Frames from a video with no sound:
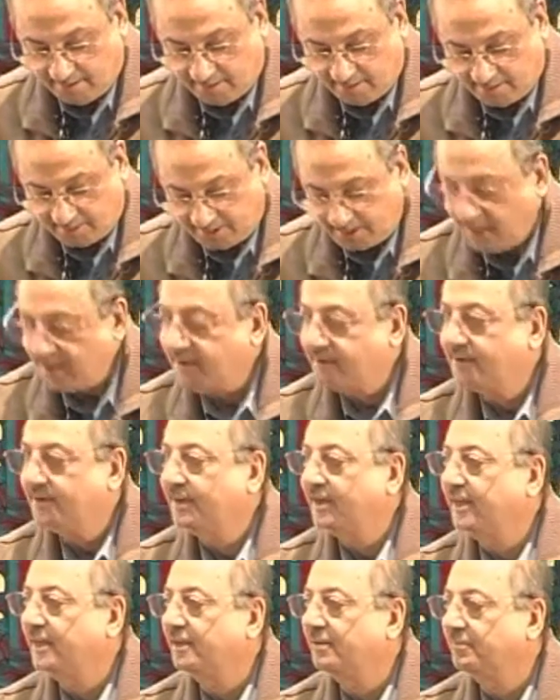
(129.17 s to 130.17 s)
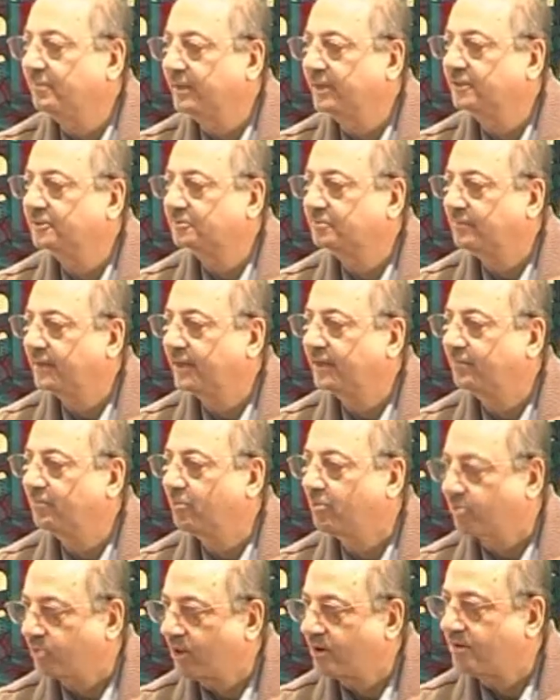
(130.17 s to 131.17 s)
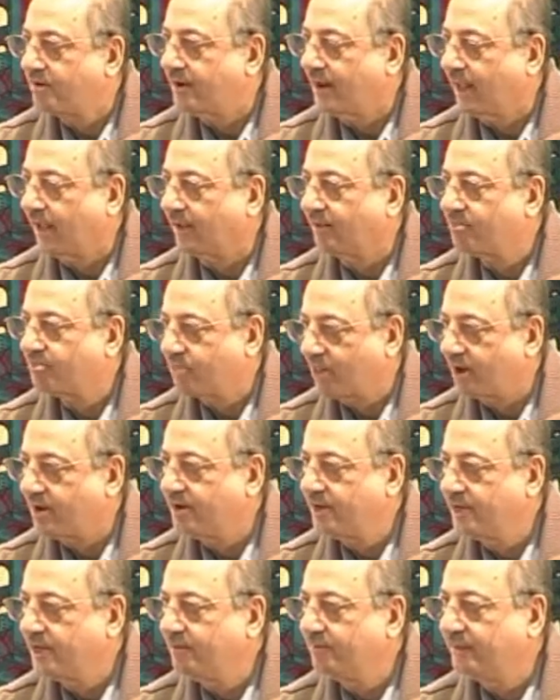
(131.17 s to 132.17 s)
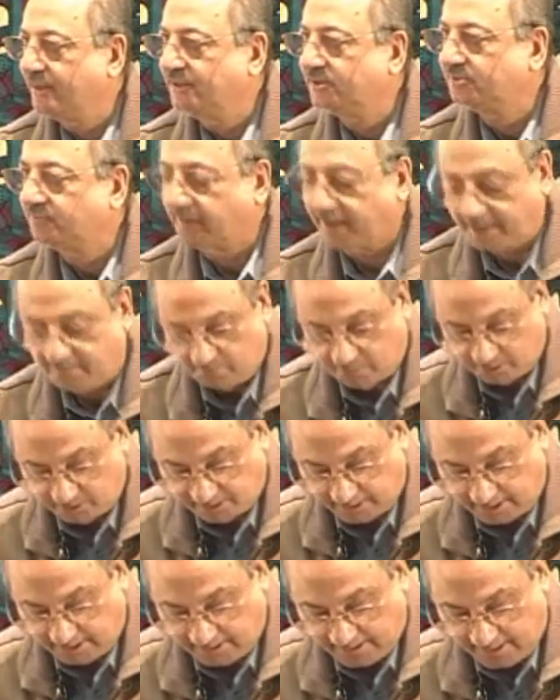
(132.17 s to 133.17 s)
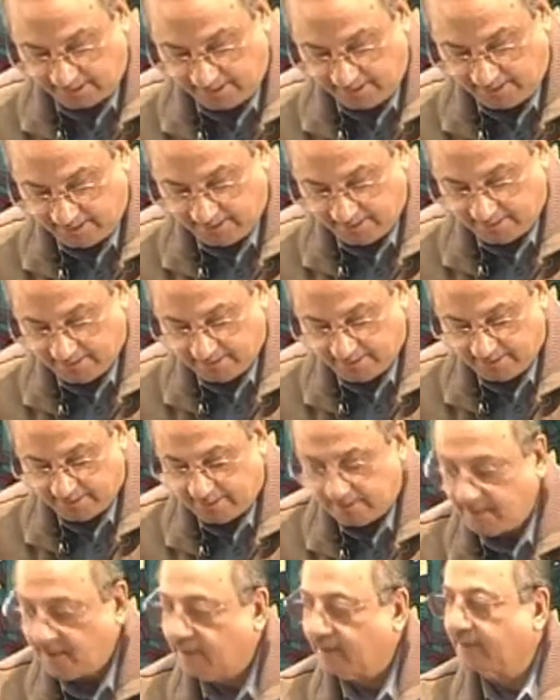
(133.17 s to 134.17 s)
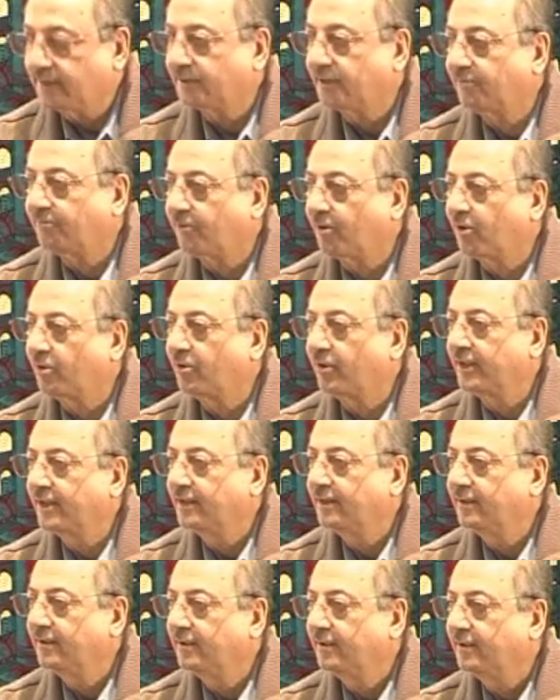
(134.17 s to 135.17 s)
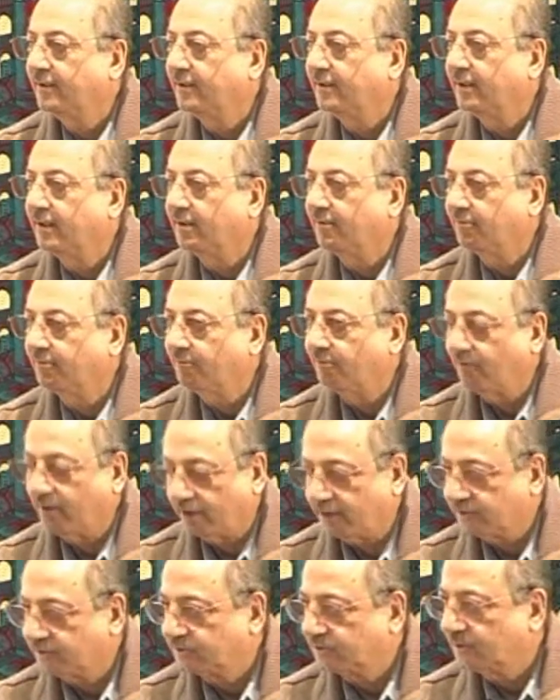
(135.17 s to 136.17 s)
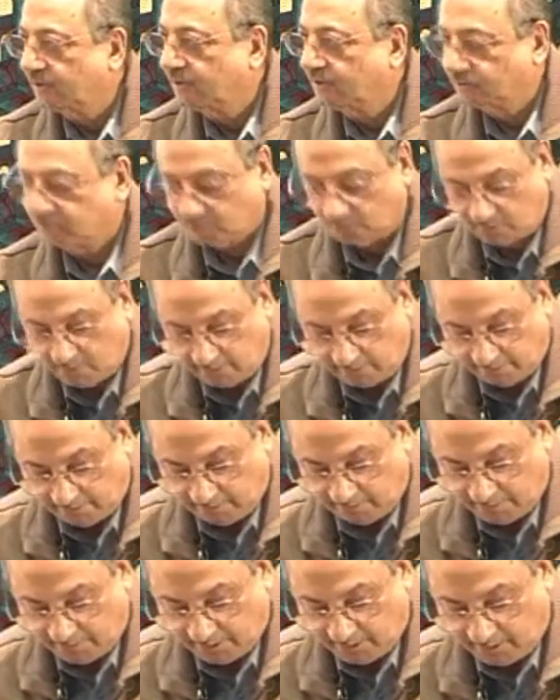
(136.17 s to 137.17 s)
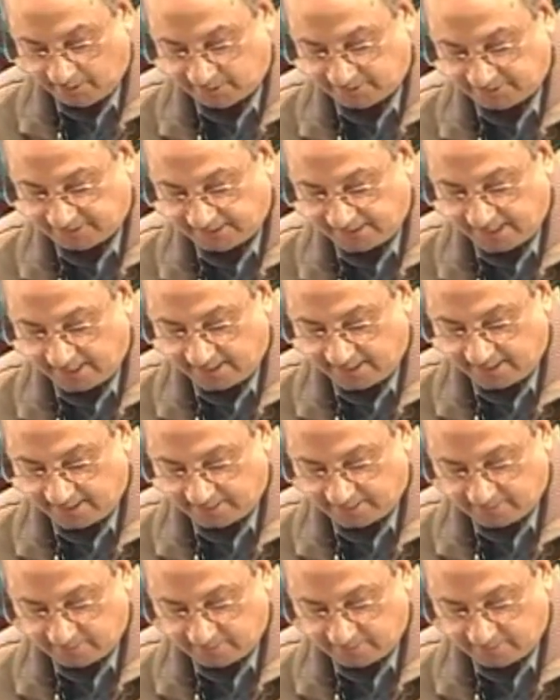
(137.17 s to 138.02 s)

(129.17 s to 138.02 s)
Thanni means make muthanna. Thanni means make muthanna in the following words. So what will be your sayarat?